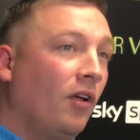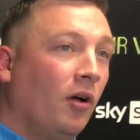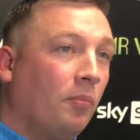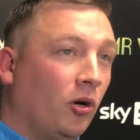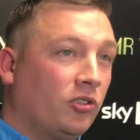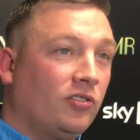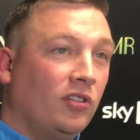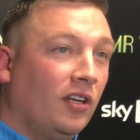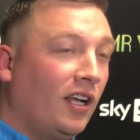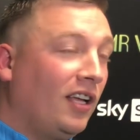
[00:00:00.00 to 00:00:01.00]
But
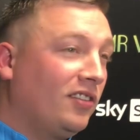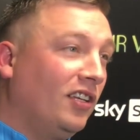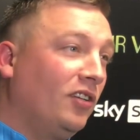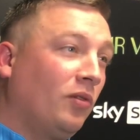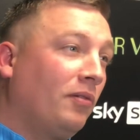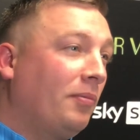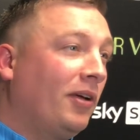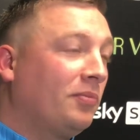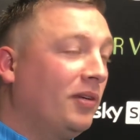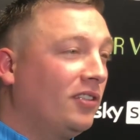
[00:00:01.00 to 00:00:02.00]
like I say, he's one of my
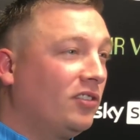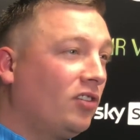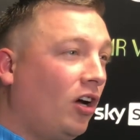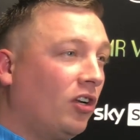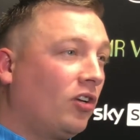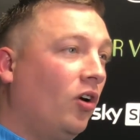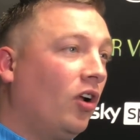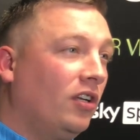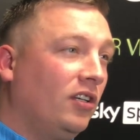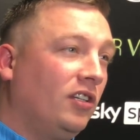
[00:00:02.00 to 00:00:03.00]
best mates. It's hard to
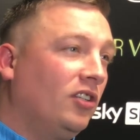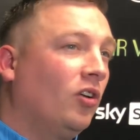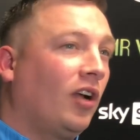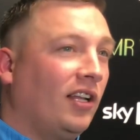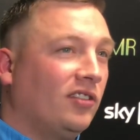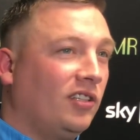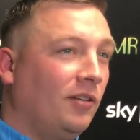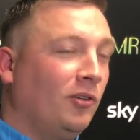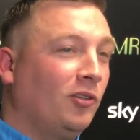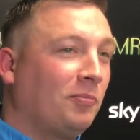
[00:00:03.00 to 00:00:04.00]
call, and you don't like to see
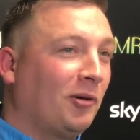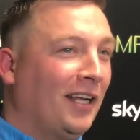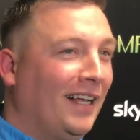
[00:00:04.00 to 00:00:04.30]
him lose, but